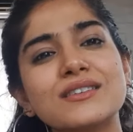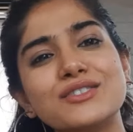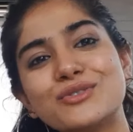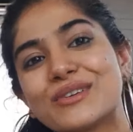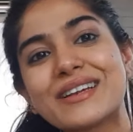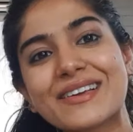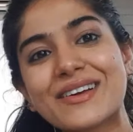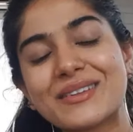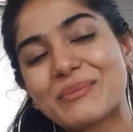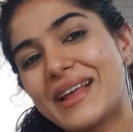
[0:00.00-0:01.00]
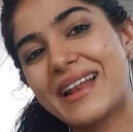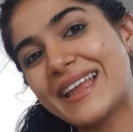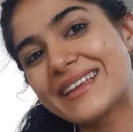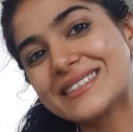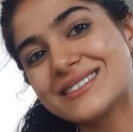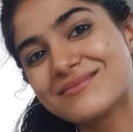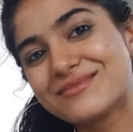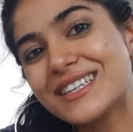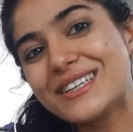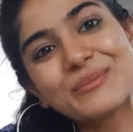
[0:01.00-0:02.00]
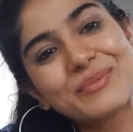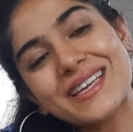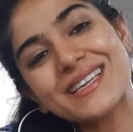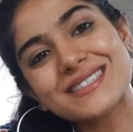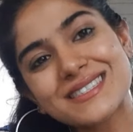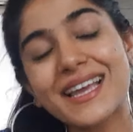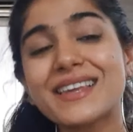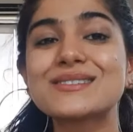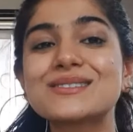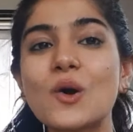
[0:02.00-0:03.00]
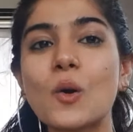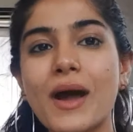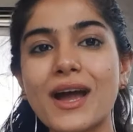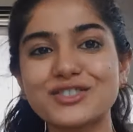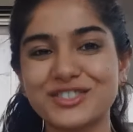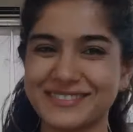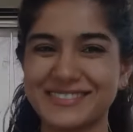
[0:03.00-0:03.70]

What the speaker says: do click on the bell icon, will you please? Thank you so much.